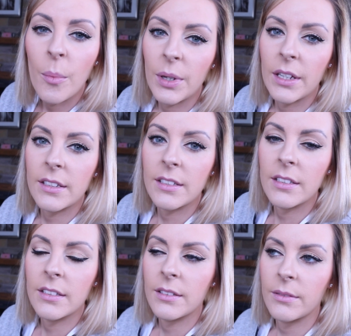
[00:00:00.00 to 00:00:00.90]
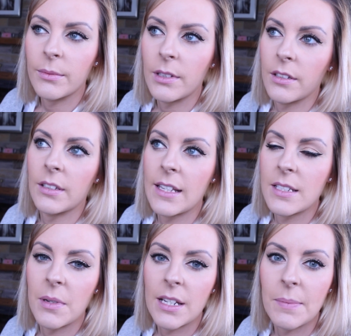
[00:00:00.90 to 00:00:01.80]
but well,
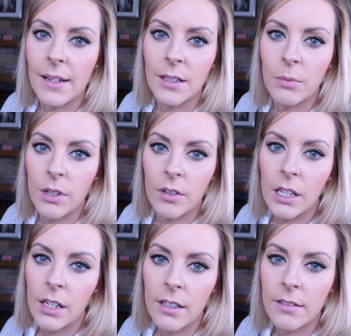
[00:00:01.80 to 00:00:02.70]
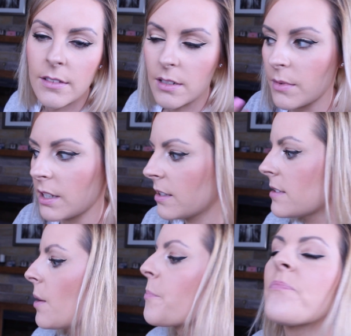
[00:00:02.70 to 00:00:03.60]
that's to be expected when you're eating something.
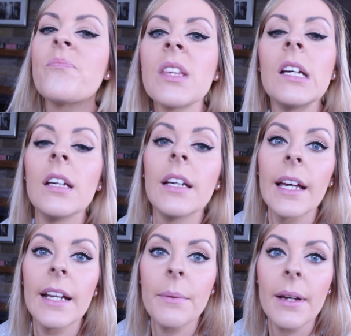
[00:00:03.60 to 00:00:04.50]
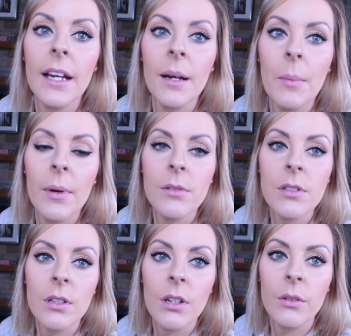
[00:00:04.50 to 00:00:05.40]
So anyway, I'm about
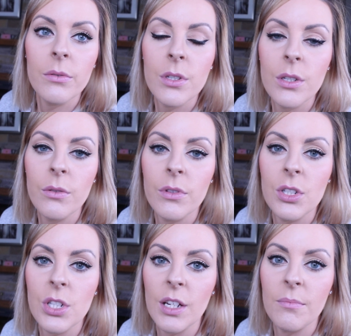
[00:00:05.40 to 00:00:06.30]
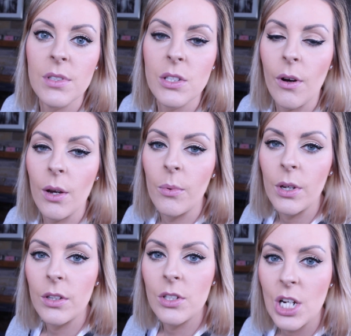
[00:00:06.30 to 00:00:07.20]
to go to the gym, so I
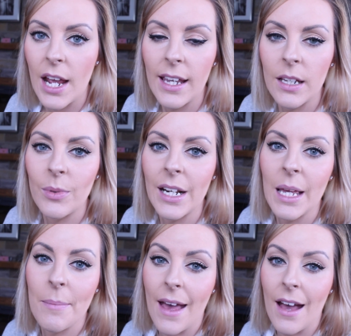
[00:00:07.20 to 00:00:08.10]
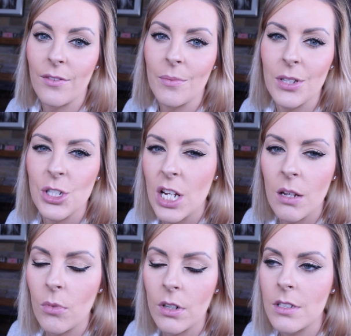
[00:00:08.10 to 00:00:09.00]
will check in when I get back from the
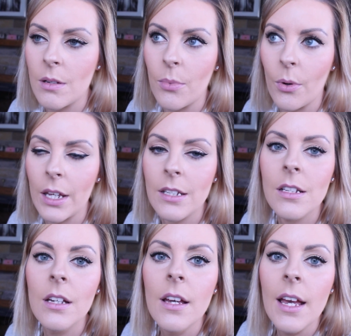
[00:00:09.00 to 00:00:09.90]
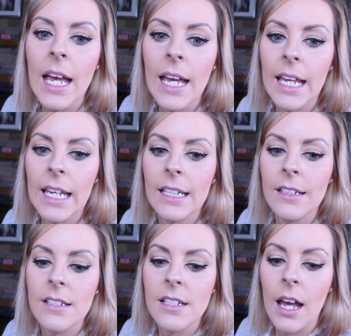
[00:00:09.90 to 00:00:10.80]
gym or at some point,
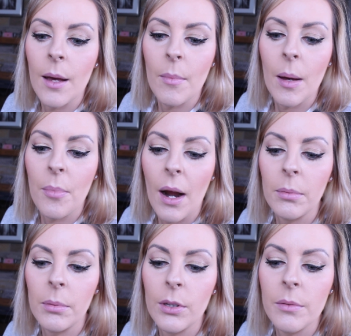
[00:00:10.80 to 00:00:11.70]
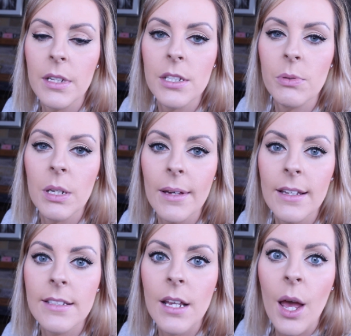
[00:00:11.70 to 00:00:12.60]
and I'm probably going to be a sweaty
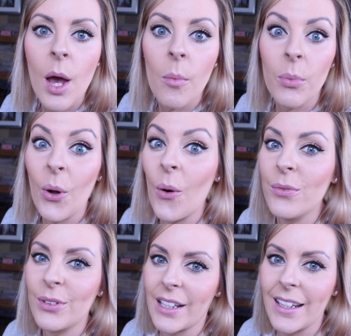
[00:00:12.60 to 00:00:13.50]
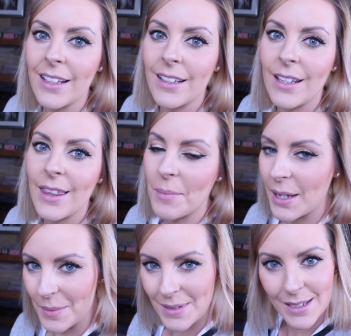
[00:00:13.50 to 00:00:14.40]
mess, but hopefully the
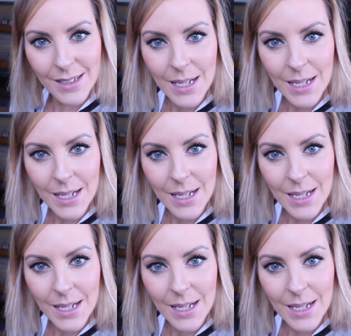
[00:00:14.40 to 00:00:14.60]
makeup is still